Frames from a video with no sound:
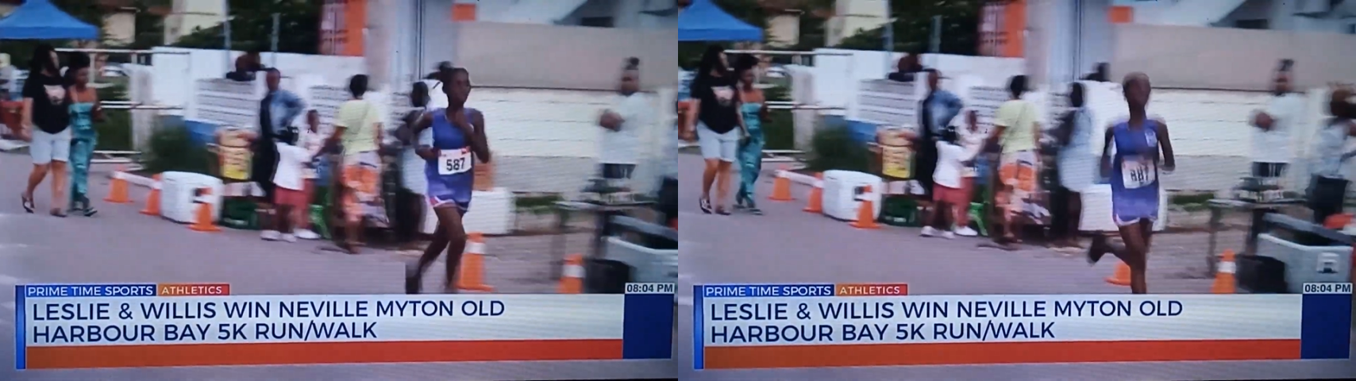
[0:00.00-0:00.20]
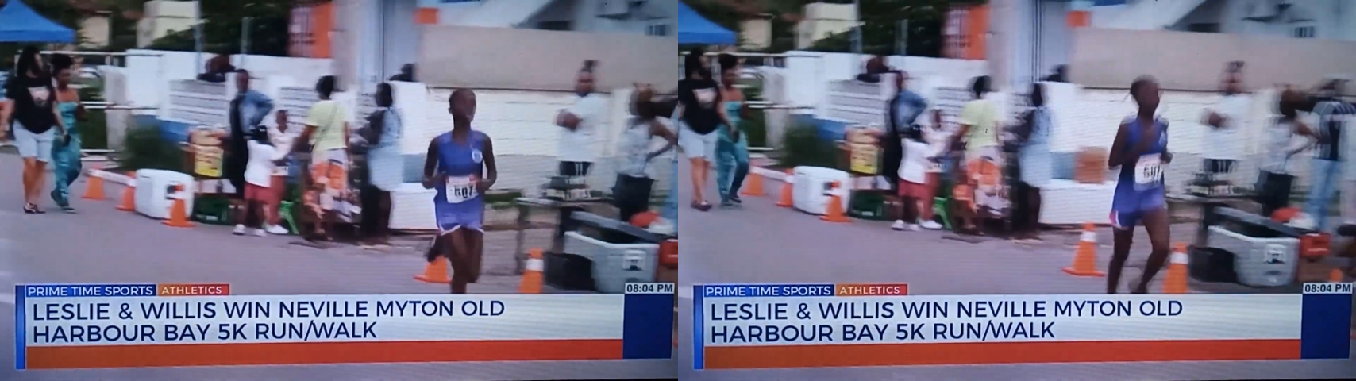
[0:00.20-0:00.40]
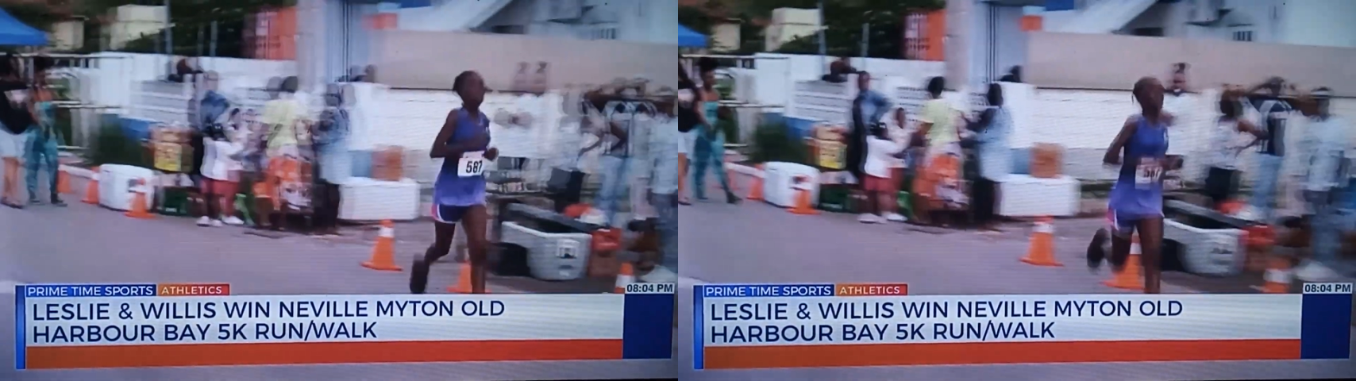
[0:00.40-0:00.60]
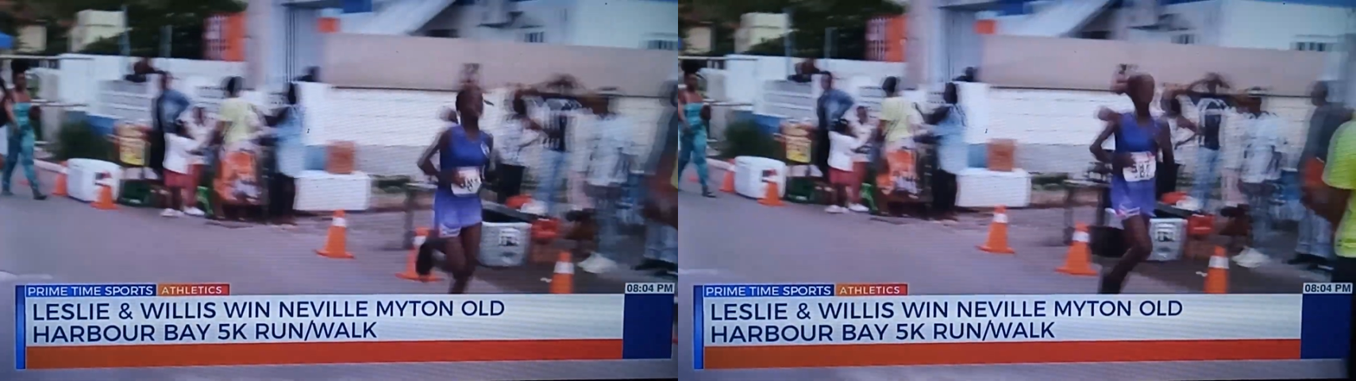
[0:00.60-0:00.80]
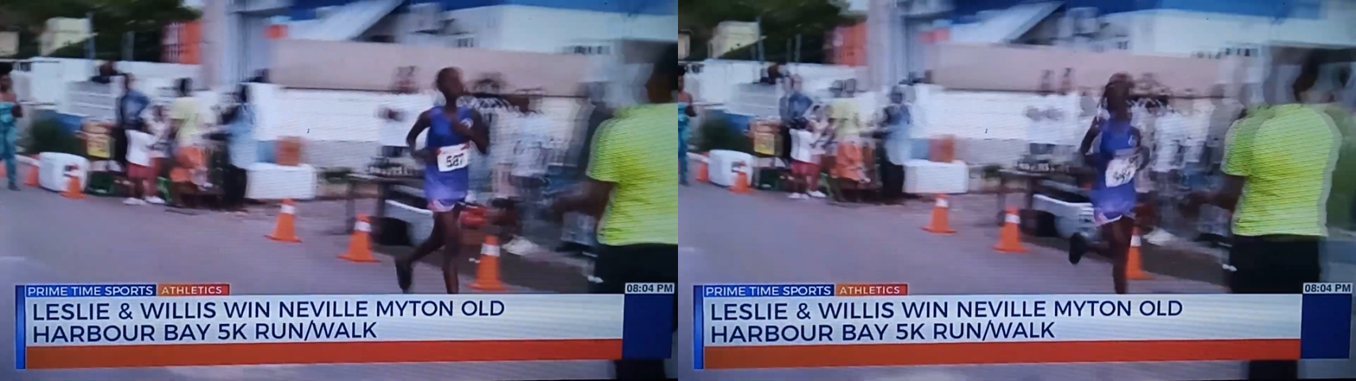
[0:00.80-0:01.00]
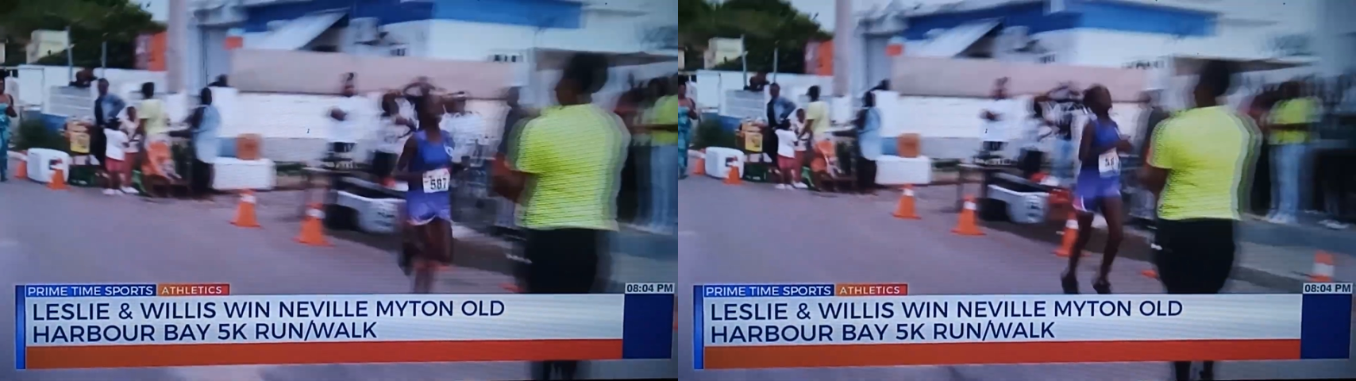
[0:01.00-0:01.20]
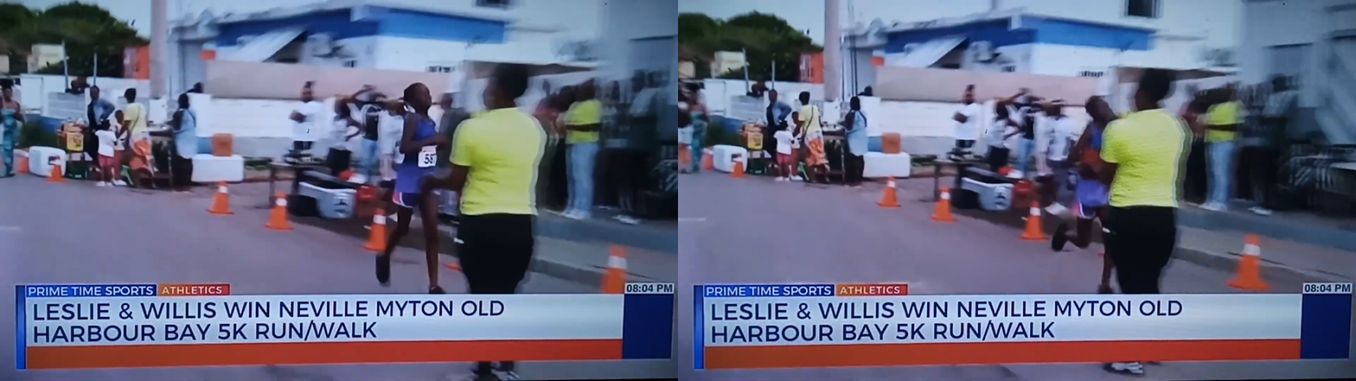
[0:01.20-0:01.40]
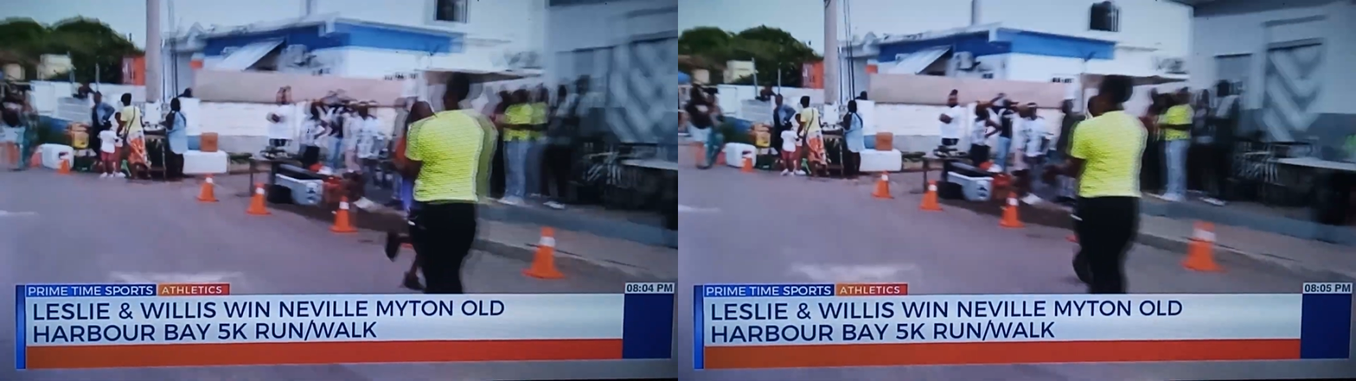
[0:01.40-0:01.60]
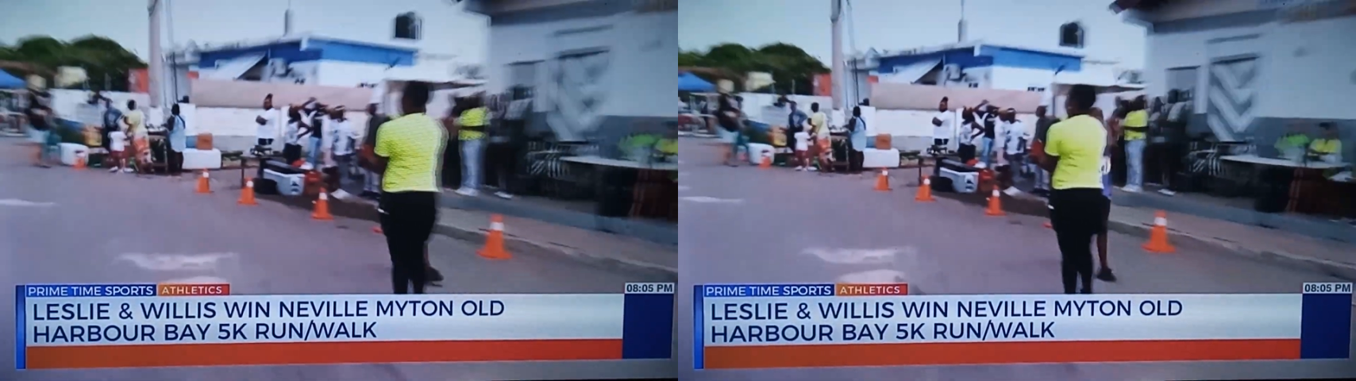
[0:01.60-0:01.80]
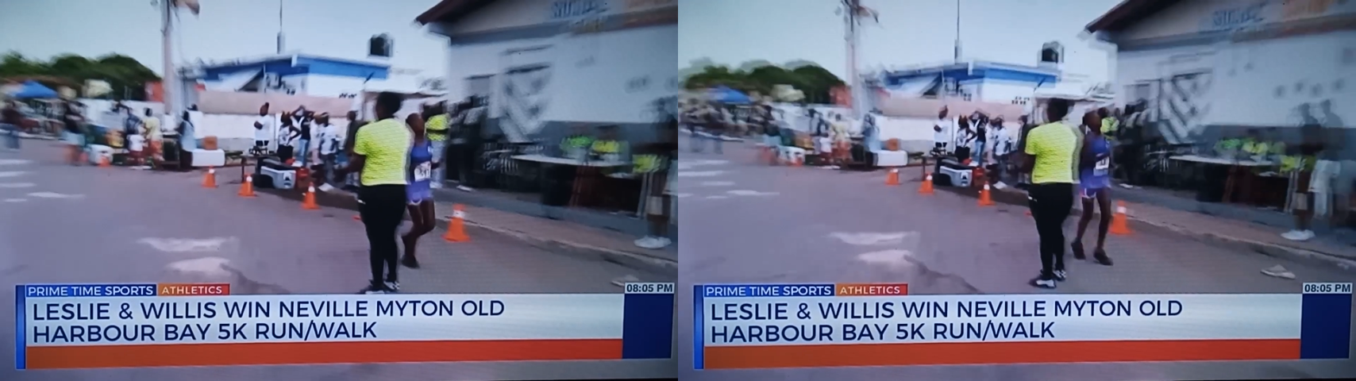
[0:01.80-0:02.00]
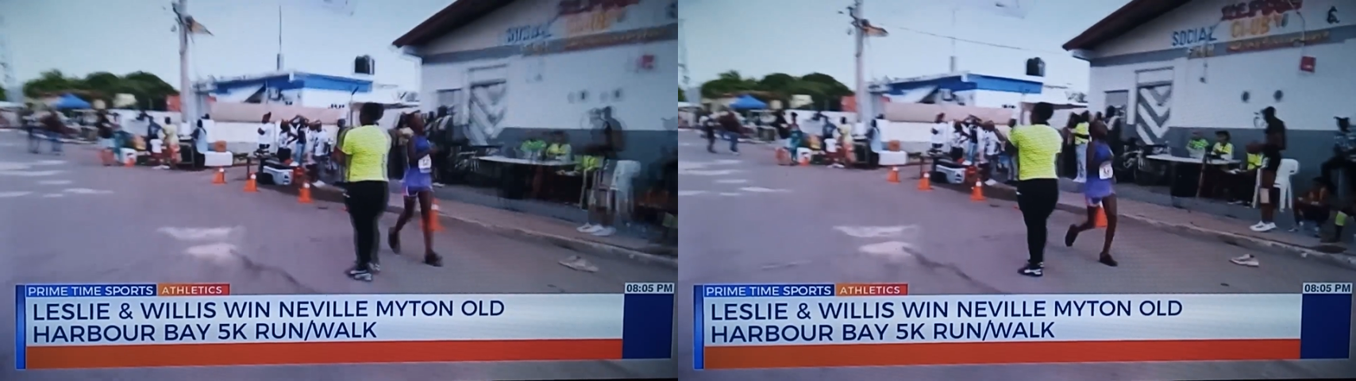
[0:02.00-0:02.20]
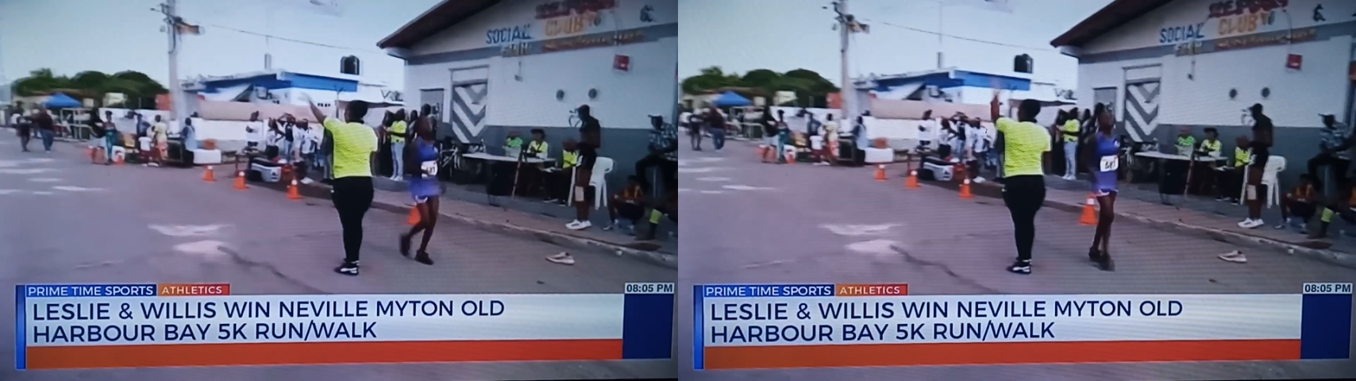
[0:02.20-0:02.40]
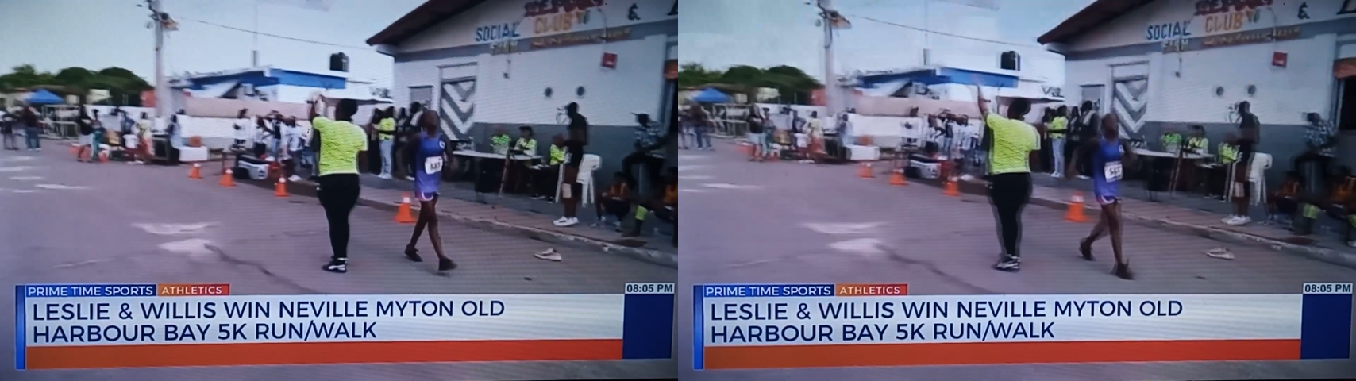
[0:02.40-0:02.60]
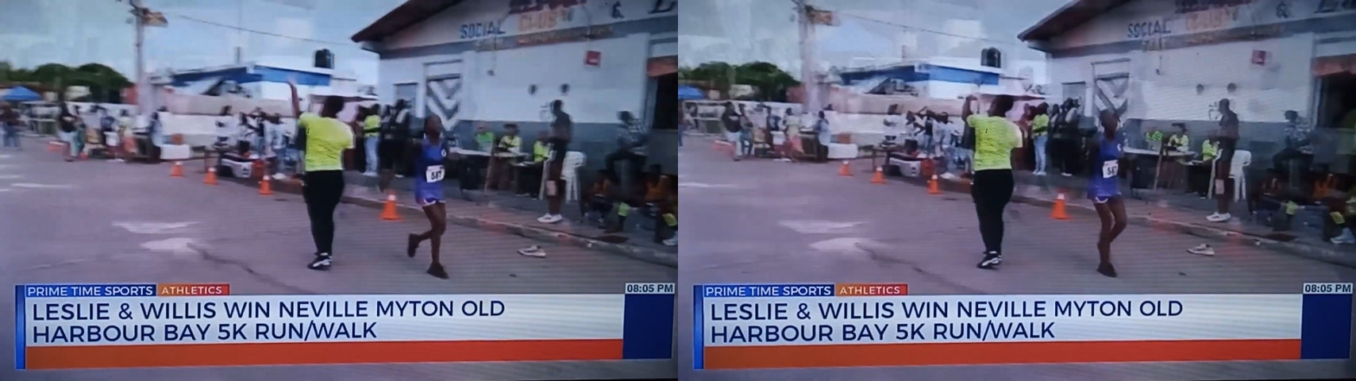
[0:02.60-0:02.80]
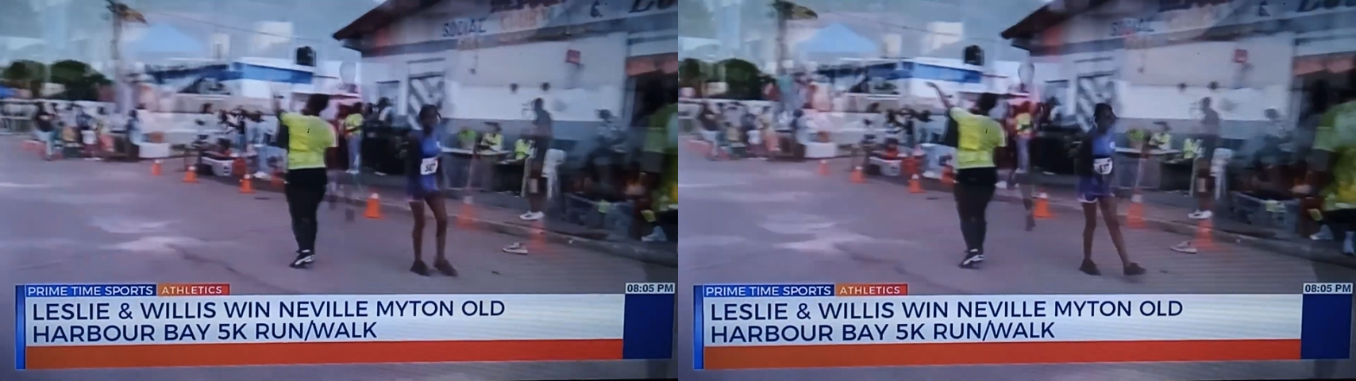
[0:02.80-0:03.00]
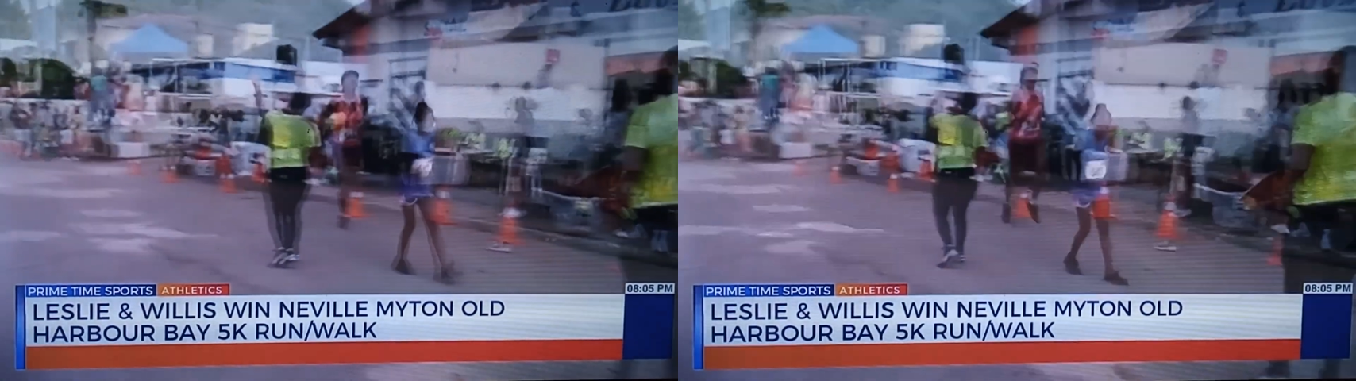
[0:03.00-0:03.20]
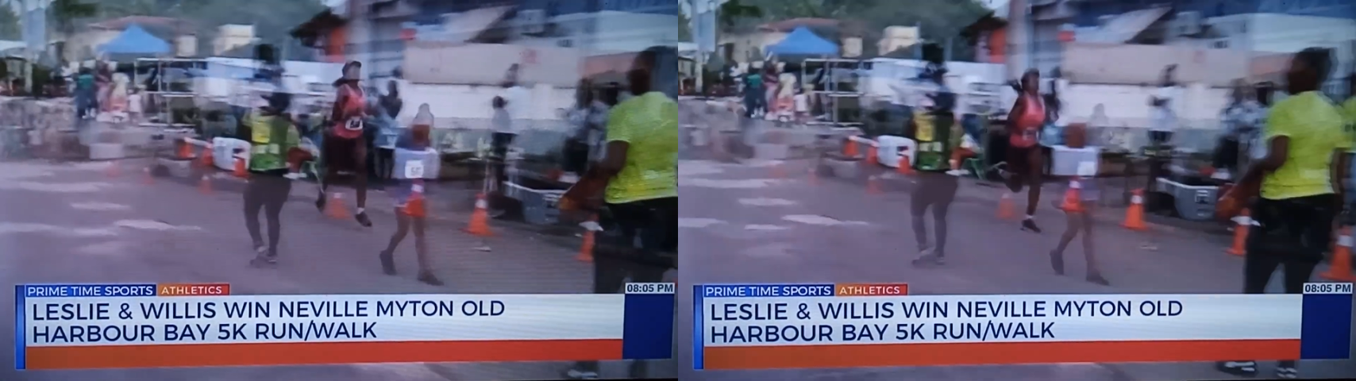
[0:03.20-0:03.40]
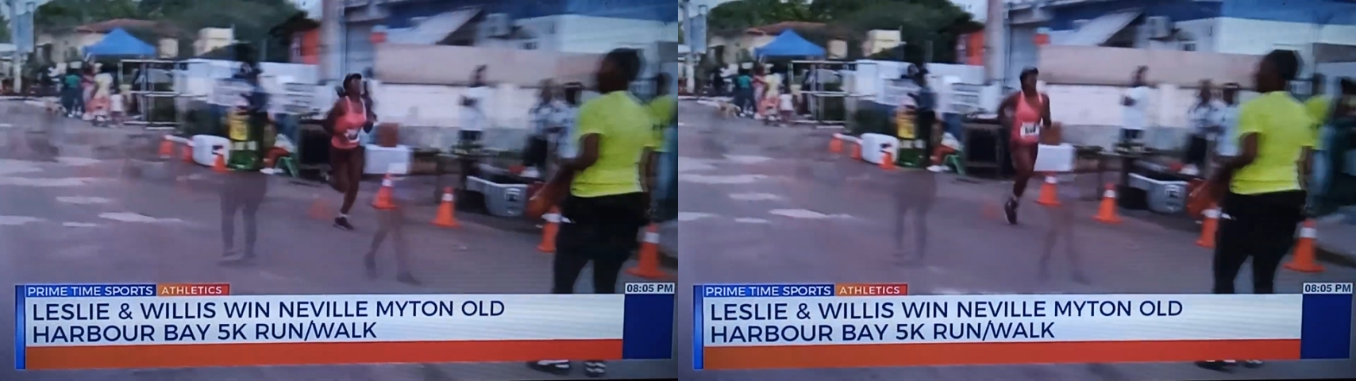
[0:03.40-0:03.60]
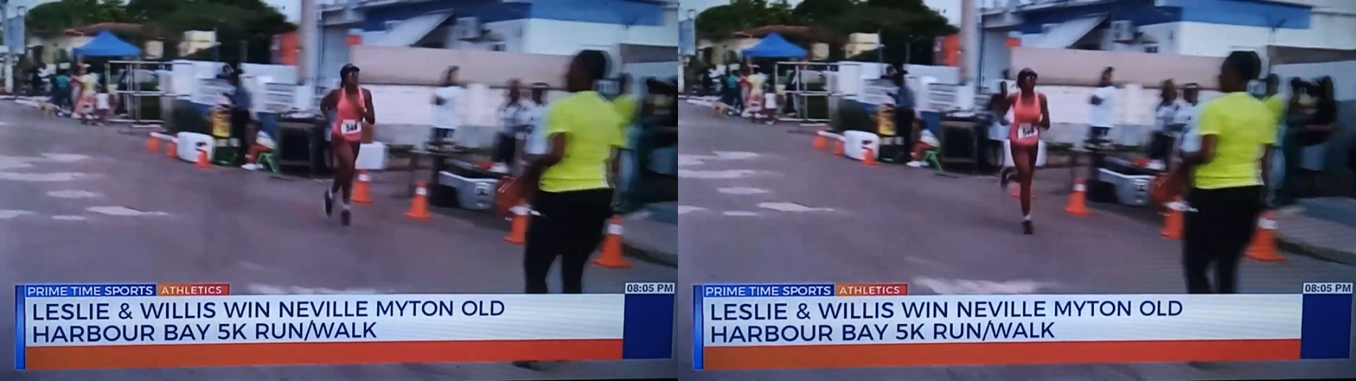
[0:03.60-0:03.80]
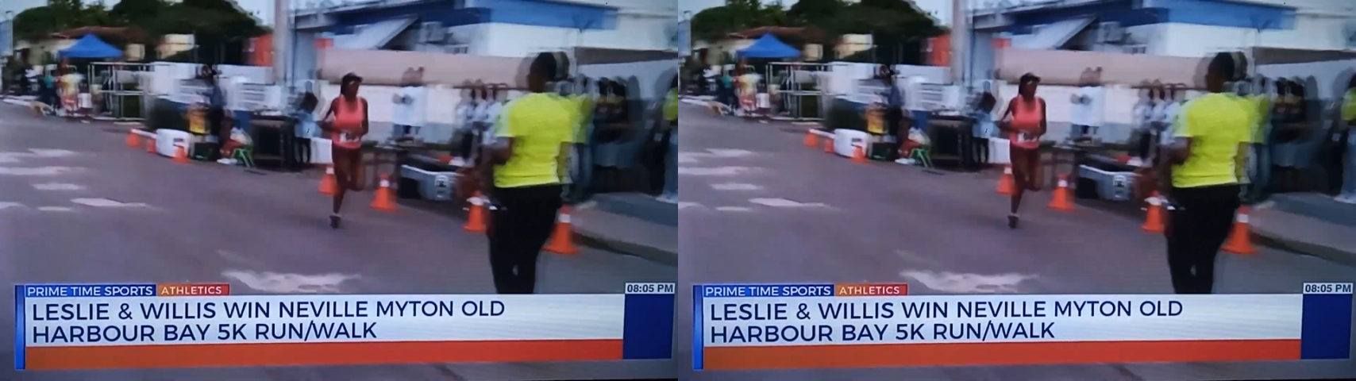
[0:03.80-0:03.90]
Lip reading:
Nobody's mouth can be seen.